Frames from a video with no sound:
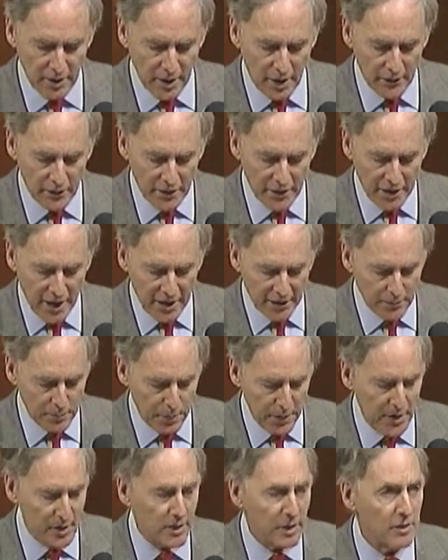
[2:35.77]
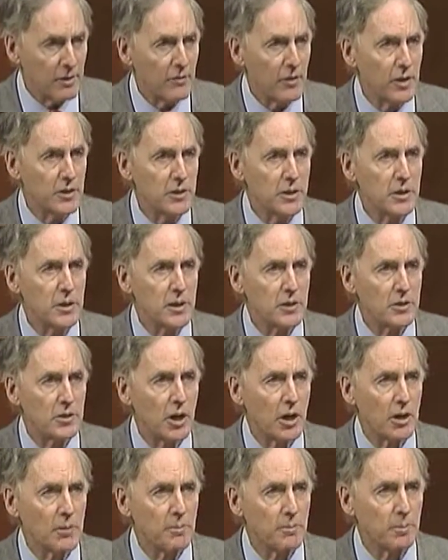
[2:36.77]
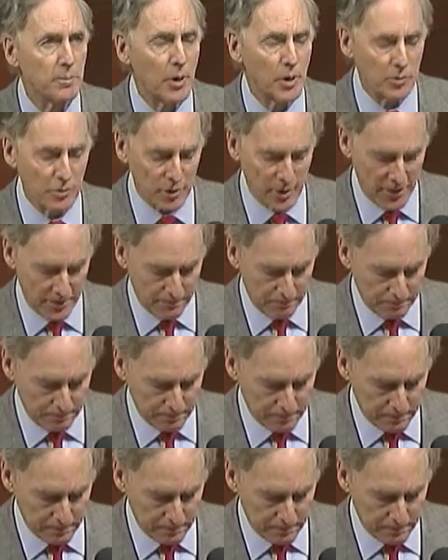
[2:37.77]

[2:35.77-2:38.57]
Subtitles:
of the taxpayer-funded TARP program.